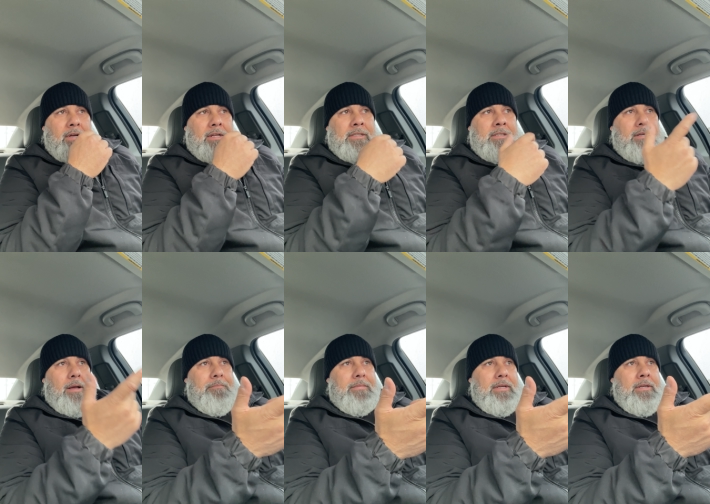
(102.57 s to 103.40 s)
done
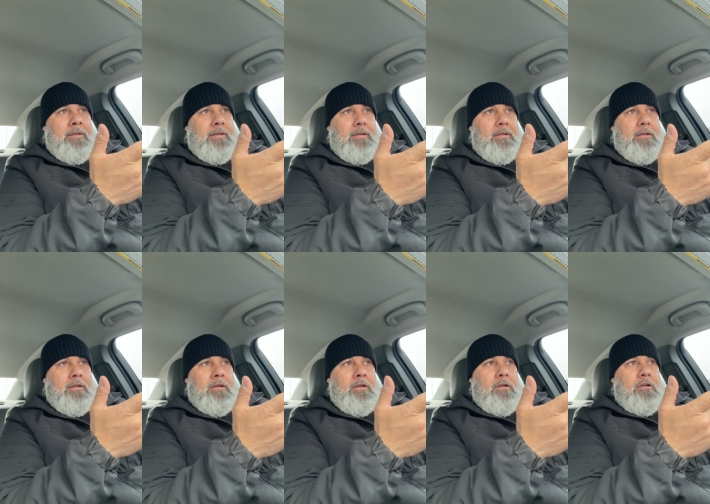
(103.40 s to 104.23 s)
something
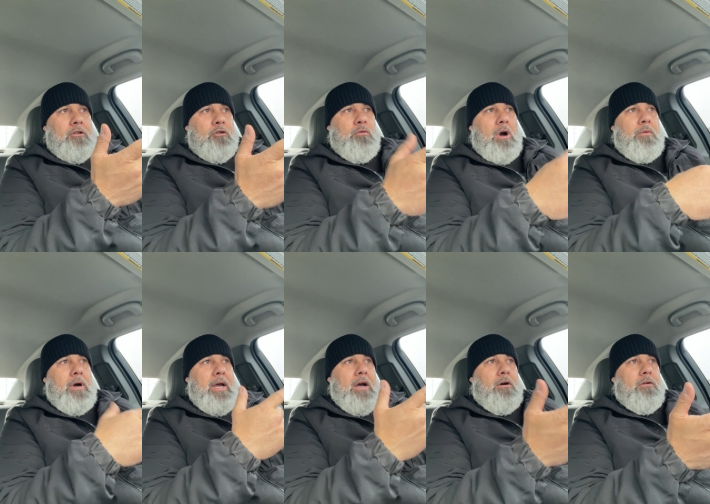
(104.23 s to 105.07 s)
to
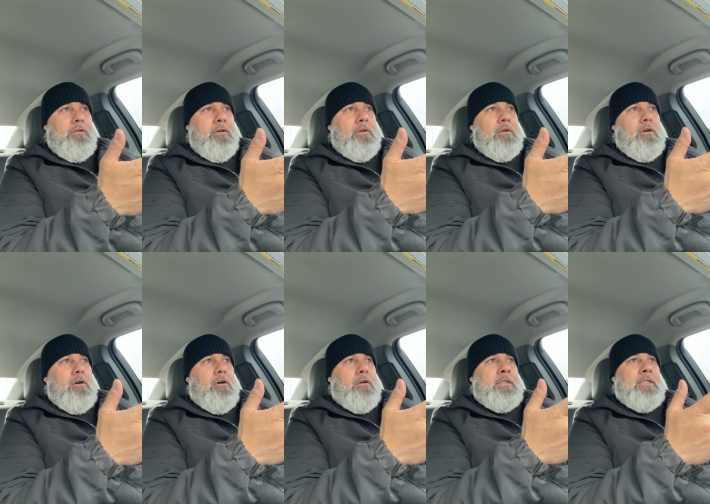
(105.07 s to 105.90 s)
our elder
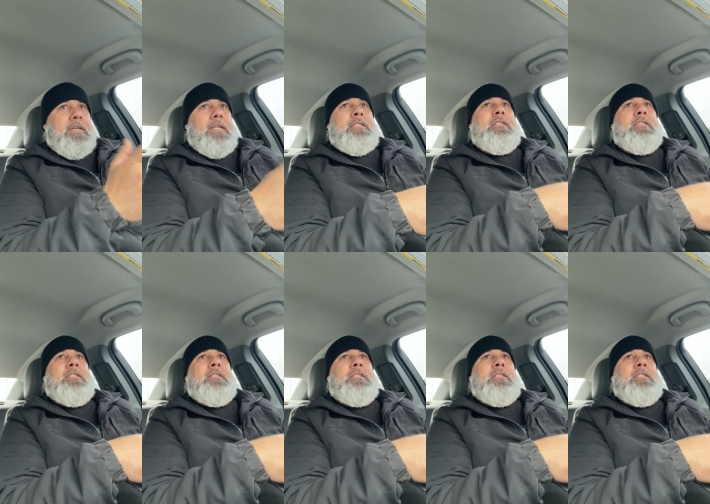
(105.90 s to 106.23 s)
or said